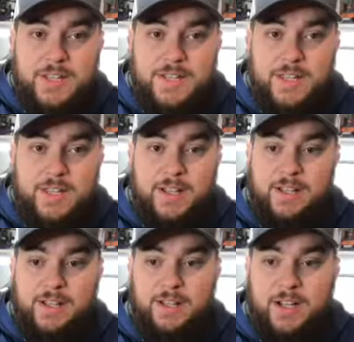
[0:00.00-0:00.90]
sink.
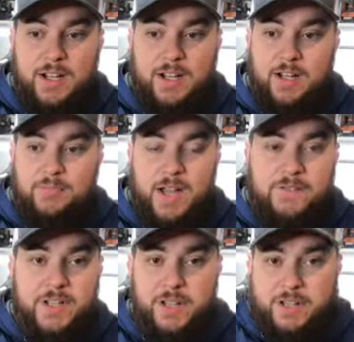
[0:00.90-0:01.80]
I've
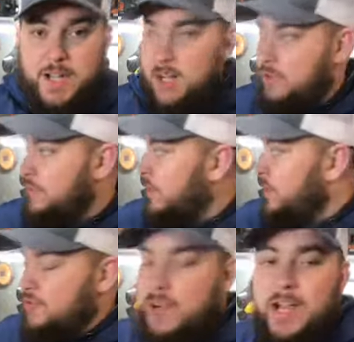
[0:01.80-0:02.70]
done it out in
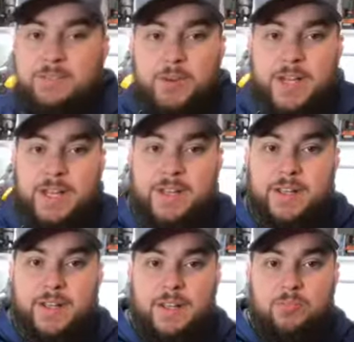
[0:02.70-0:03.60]
the driveway,
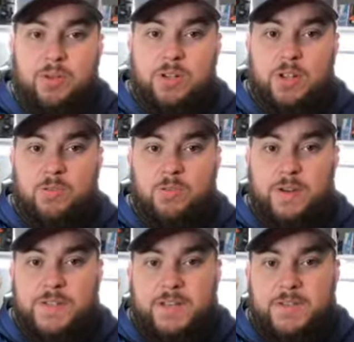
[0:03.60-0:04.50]
pulled all the
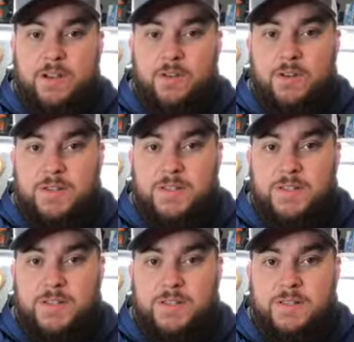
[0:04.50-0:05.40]
boards on
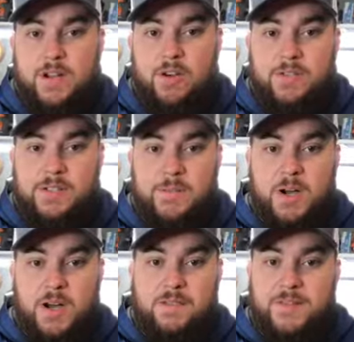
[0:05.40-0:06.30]
sawhorses, hosed them
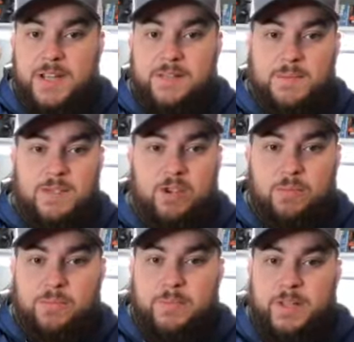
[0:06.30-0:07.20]
off, got some
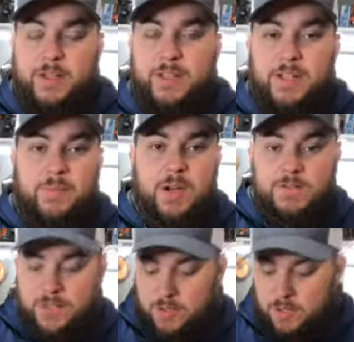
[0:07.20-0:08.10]
soap, cleaned them
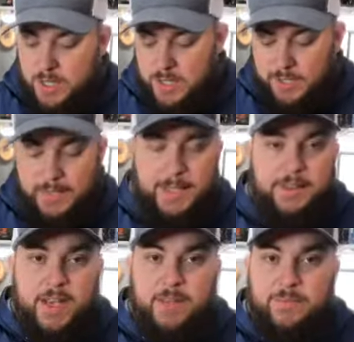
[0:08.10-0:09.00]
off. So clean
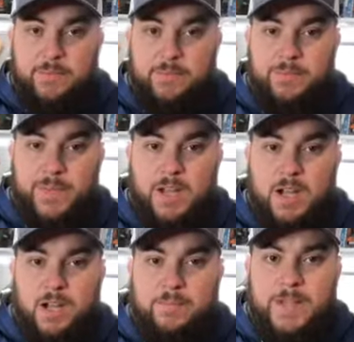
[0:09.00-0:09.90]
them,
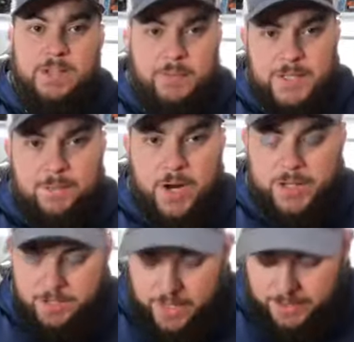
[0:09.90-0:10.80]
and you'll be
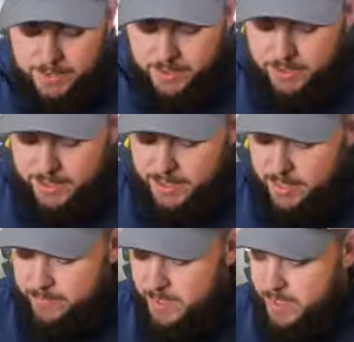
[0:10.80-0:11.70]
surprised too after you clean
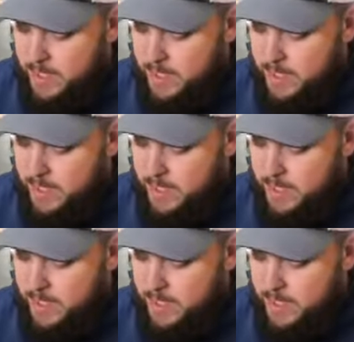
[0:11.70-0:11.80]
them.